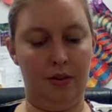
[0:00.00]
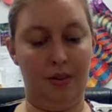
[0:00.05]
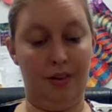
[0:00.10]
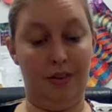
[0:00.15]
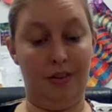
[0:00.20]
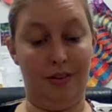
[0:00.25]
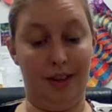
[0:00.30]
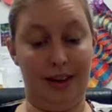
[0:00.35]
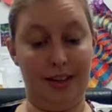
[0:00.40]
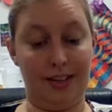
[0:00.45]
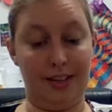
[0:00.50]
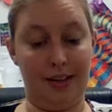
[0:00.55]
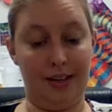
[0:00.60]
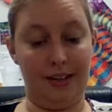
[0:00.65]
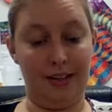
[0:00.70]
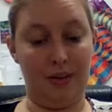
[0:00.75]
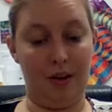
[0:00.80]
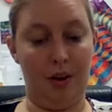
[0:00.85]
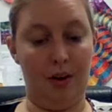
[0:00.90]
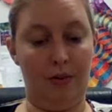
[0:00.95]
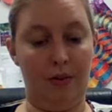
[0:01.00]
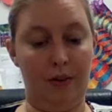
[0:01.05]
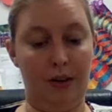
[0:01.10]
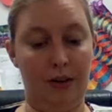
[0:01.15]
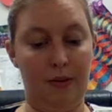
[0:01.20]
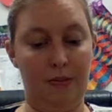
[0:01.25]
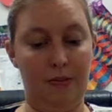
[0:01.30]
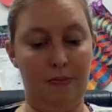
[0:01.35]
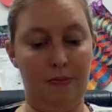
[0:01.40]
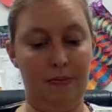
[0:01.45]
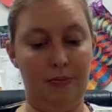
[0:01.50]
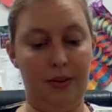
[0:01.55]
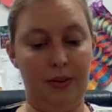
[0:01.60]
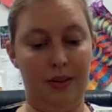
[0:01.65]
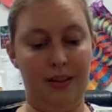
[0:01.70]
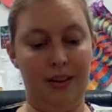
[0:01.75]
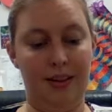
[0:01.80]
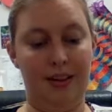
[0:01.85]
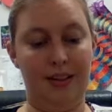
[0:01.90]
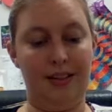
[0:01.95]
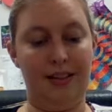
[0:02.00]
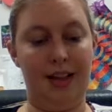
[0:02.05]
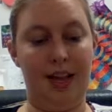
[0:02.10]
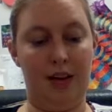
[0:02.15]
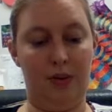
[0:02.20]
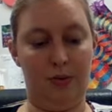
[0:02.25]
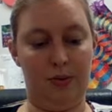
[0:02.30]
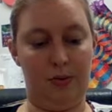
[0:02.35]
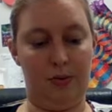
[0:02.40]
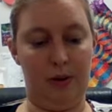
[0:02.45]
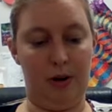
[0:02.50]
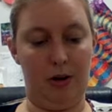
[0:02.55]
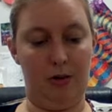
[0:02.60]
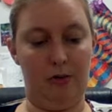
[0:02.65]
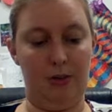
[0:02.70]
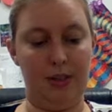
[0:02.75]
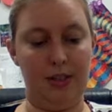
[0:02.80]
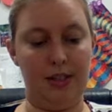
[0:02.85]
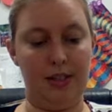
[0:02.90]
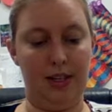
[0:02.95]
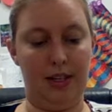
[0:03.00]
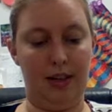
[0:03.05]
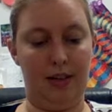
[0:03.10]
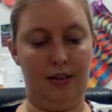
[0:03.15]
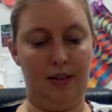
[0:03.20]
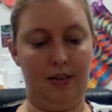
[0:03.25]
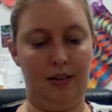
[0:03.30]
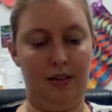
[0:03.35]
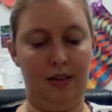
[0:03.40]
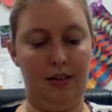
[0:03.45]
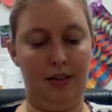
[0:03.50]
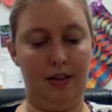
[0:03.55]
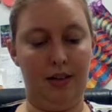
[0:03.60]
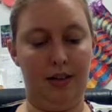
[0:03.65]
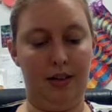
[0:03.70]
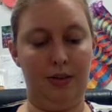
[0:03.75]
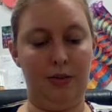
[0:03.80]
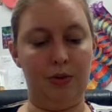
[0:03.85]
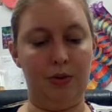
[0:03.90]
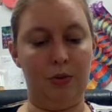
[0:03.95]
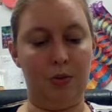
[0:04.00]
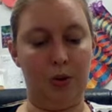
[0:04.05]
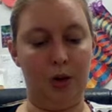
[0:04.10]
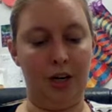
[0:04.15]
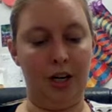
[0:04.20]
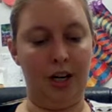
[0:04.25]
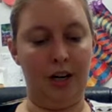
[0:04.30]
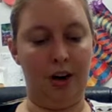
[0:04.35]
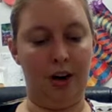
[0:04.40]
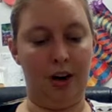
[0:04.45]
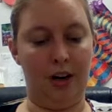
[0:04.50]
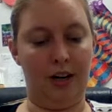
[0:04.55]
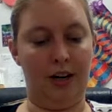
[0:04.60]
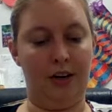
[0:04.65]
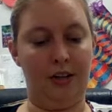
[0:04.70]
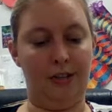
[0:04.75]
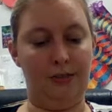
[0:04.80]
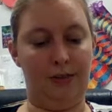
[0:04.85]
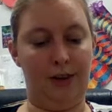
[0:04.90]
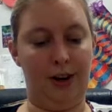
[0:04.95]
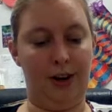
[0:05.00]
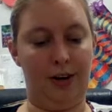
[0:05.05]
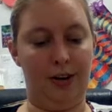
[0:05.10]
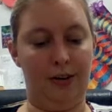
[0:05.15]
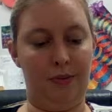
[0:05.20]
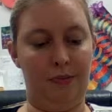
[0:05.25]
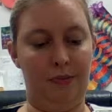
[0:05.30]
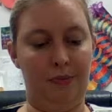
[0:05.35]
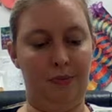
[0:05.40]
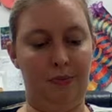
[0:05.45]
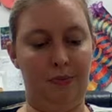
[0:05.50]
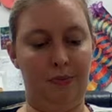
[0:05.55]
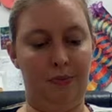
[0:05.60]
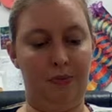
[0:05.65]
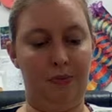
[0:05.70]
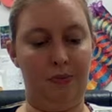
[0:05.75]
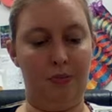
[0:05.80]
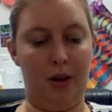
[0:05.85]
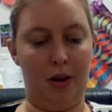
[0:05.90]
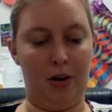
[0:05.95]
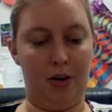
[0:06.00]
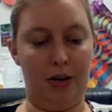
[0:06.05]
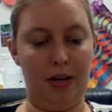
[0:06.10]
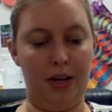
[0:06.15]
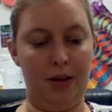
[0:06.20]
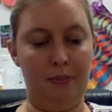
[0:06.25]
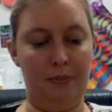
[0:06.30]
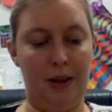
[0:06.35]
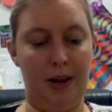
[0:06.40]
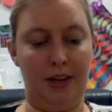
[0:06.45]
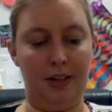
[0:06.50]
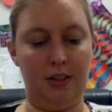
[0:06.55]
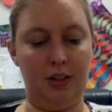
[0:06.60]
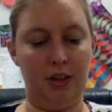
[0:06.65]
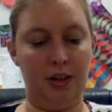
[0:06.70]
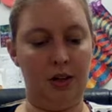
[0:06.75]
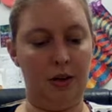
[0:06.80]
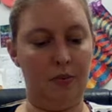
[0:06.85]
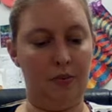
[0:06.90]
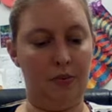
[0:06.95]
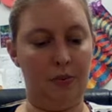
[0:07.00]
The last I saw of him, his head was bent over his knee, and he was working hard at his fetter, muttering impatient